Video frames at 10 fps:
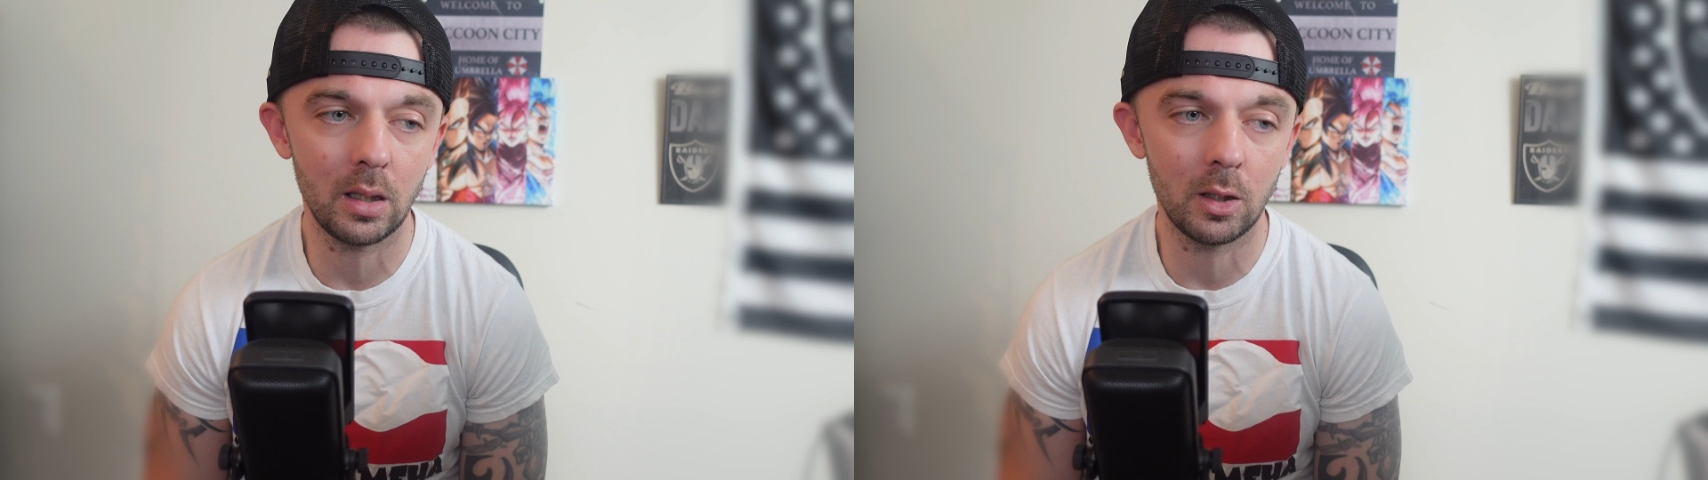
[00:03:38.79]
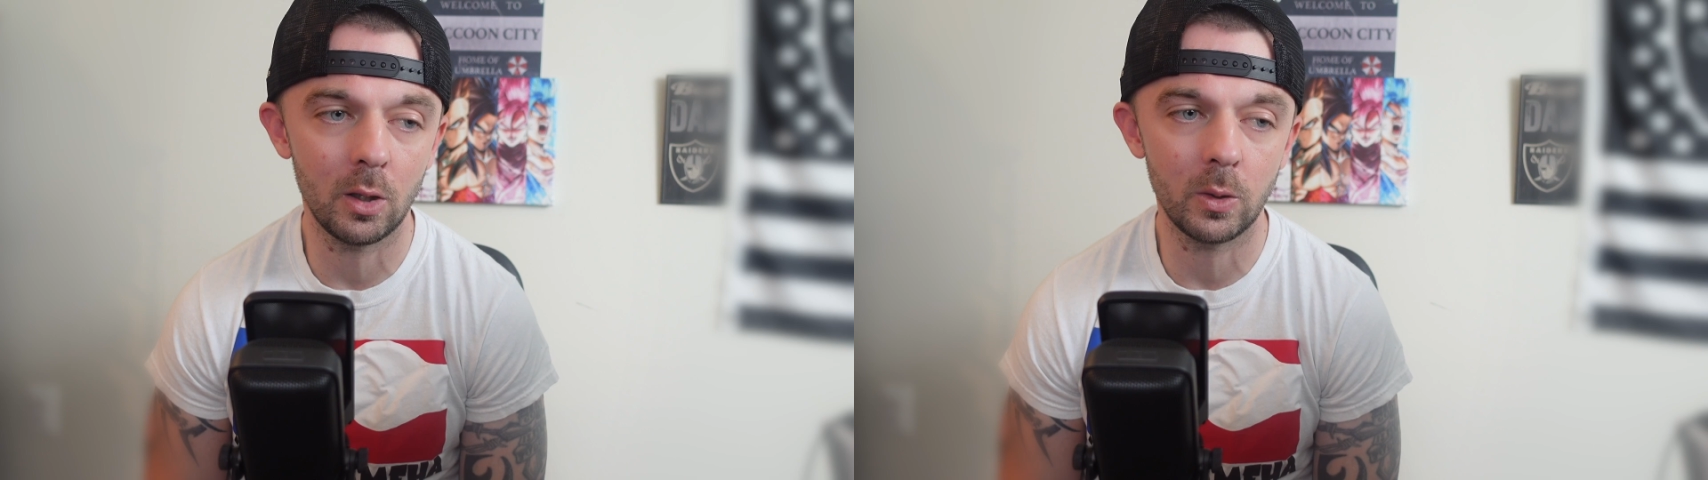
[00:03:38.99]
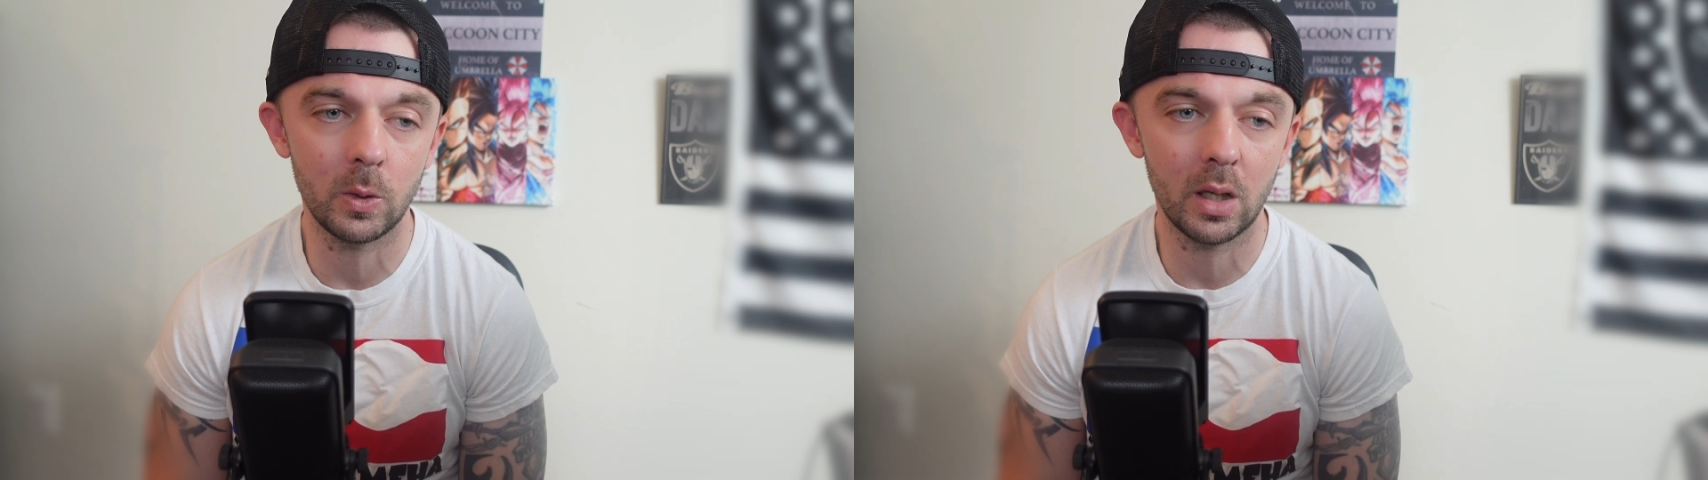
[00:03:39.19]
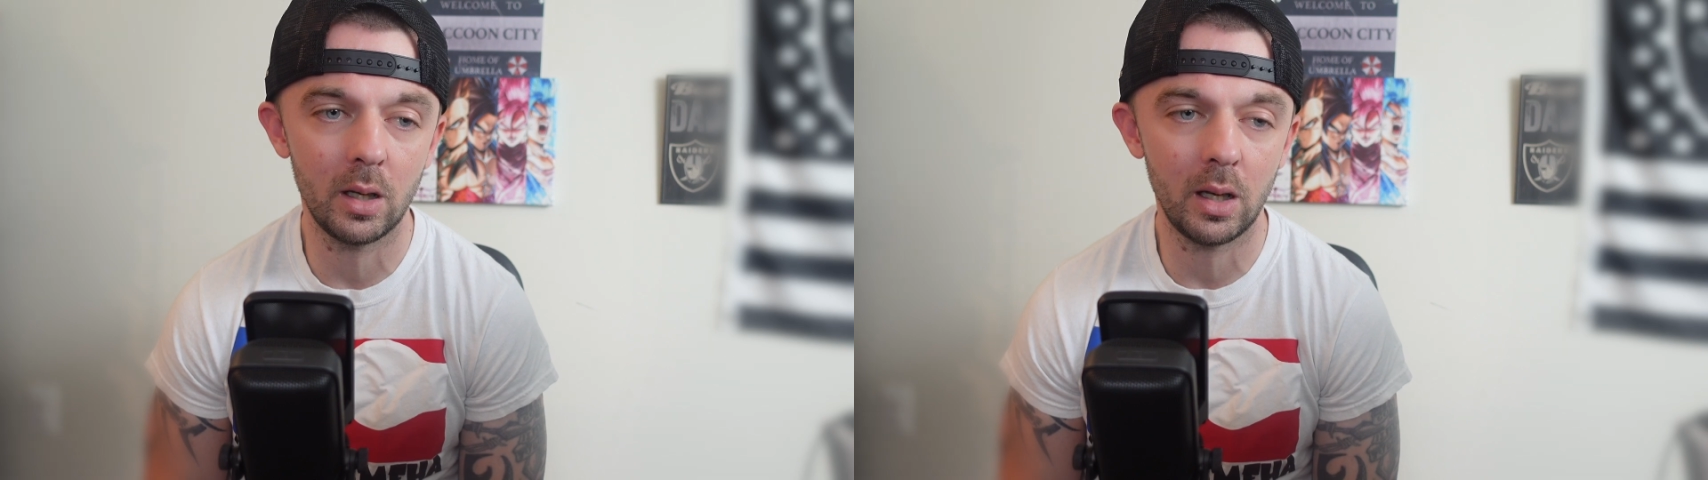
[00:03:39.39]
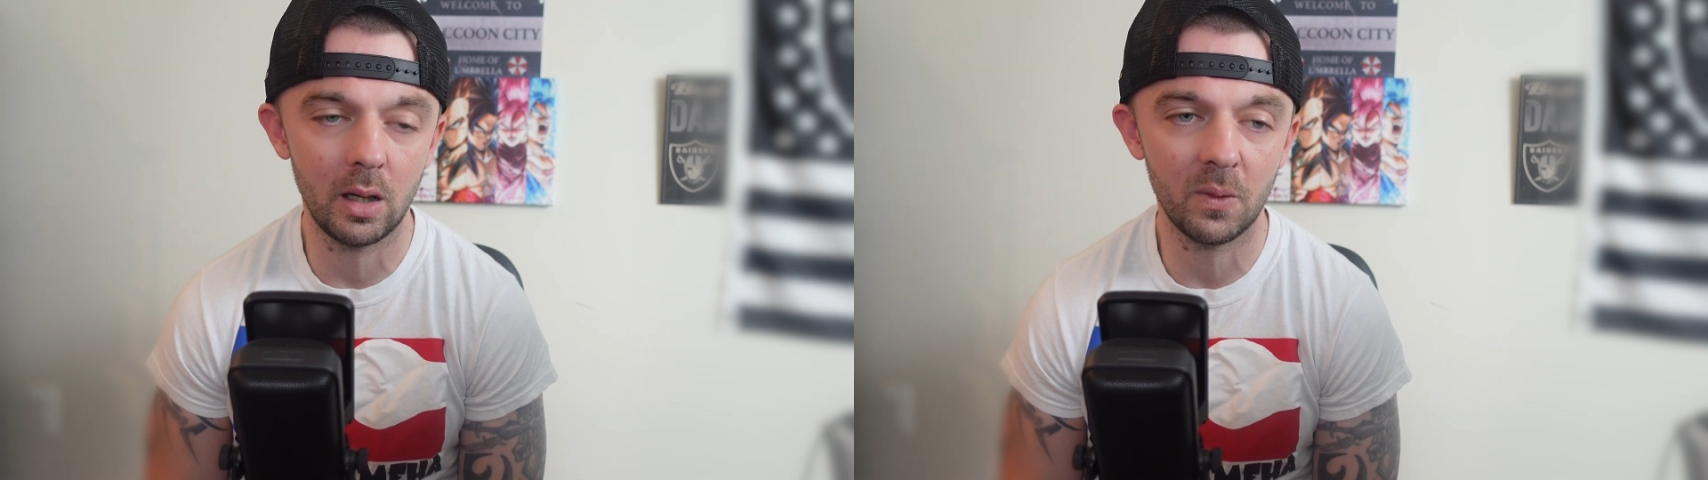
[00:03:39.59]
you get
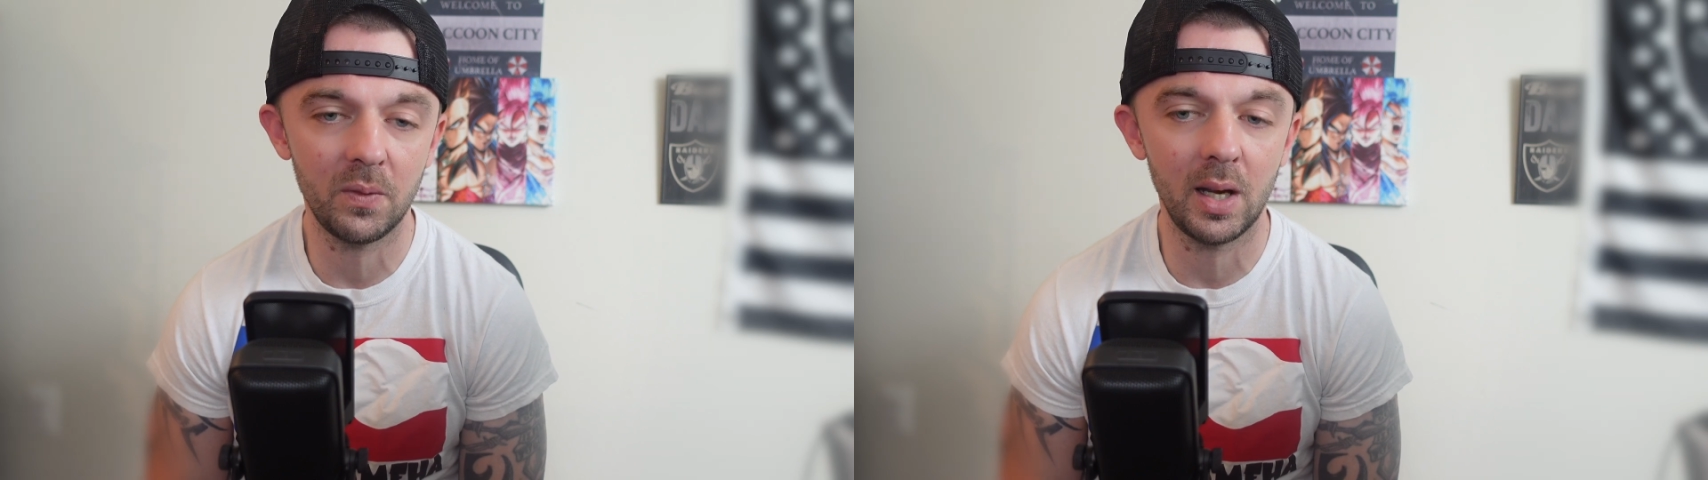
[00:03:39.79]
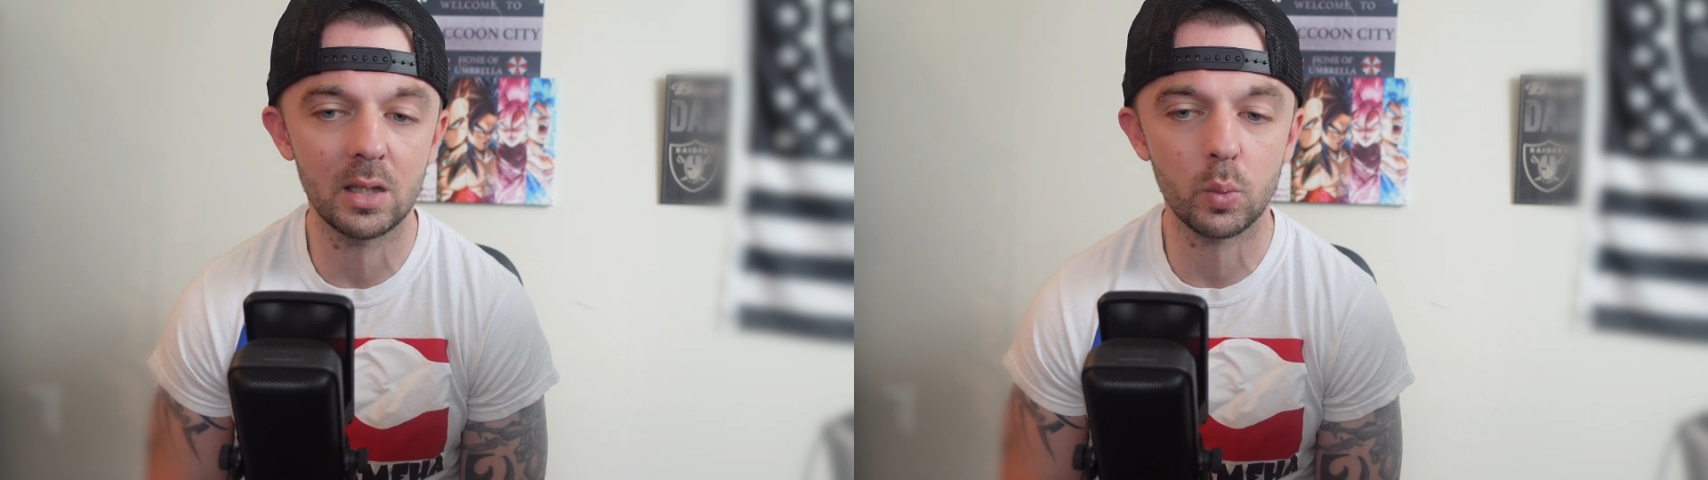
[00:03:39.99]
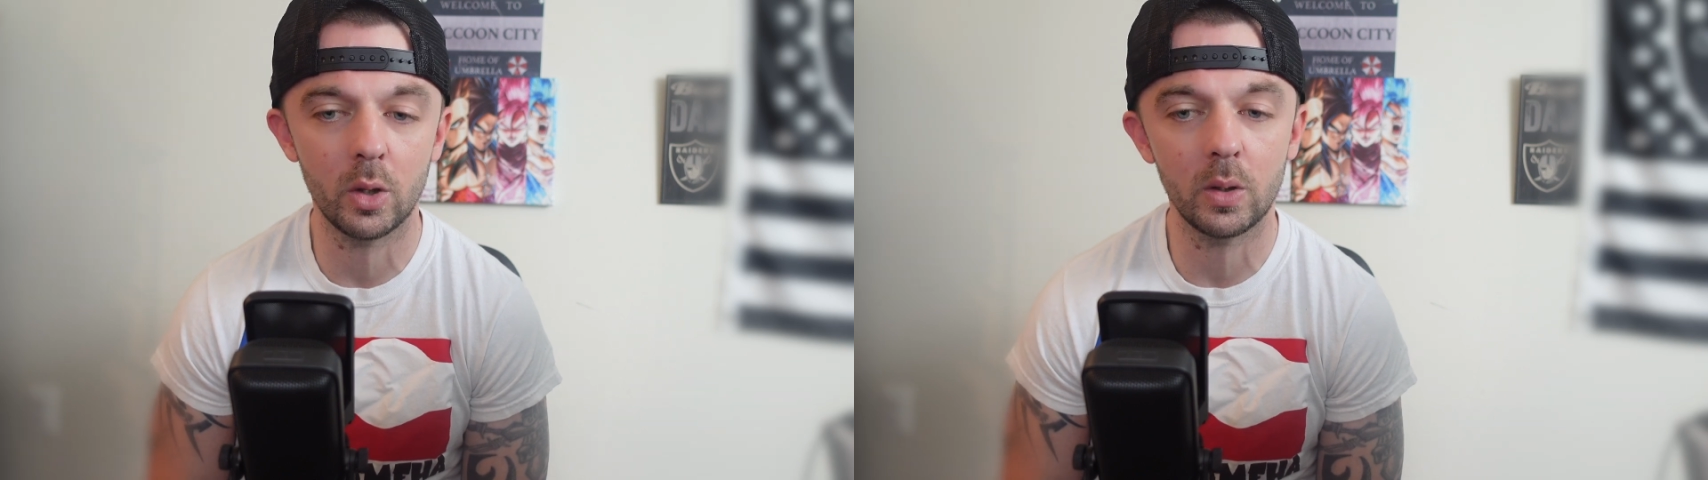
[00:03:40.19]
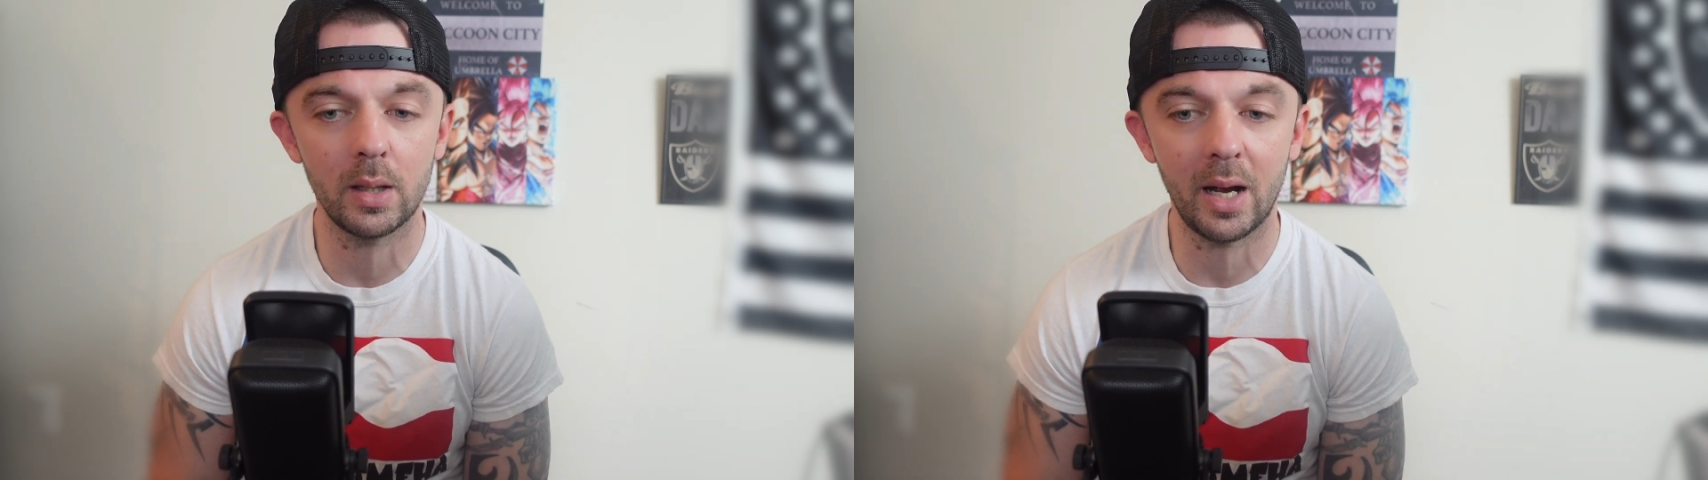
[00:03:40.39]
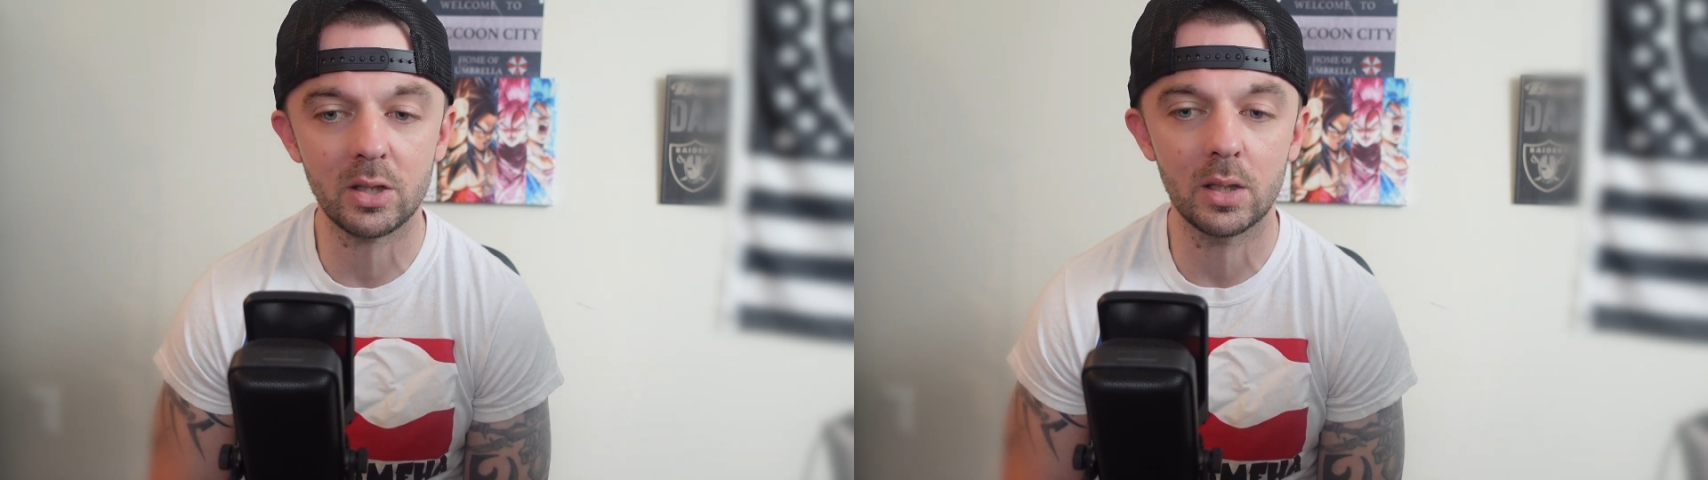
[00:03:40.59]
an interface where you
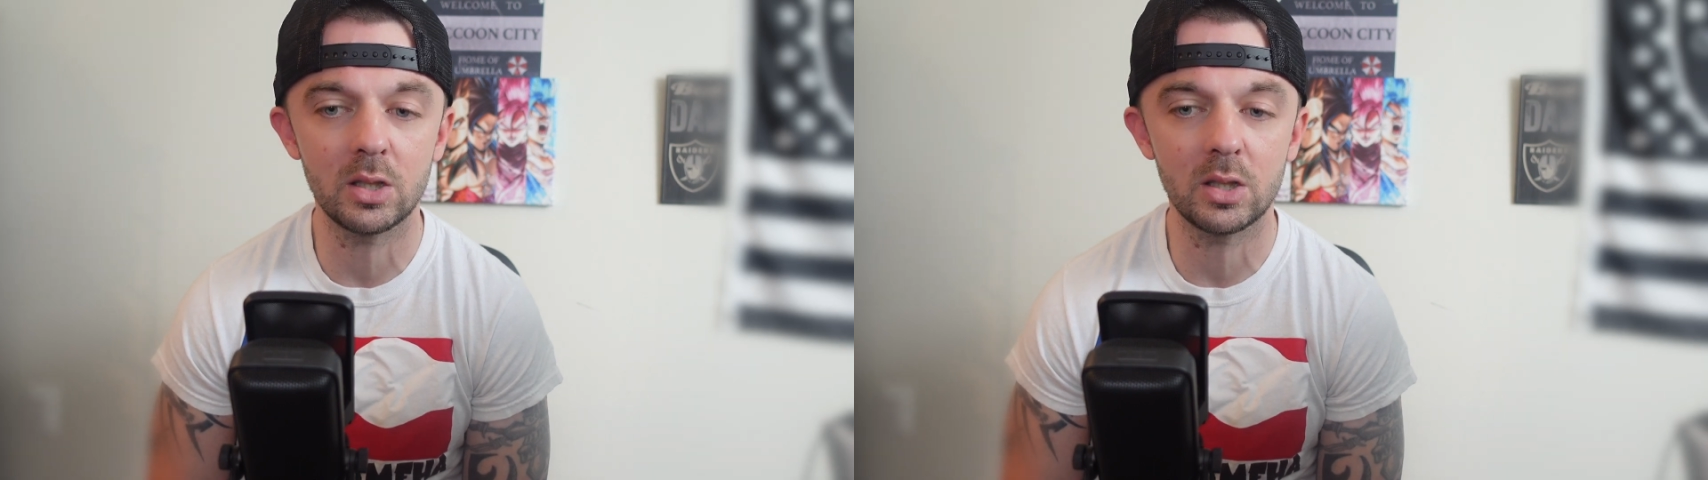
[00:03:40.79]
can actually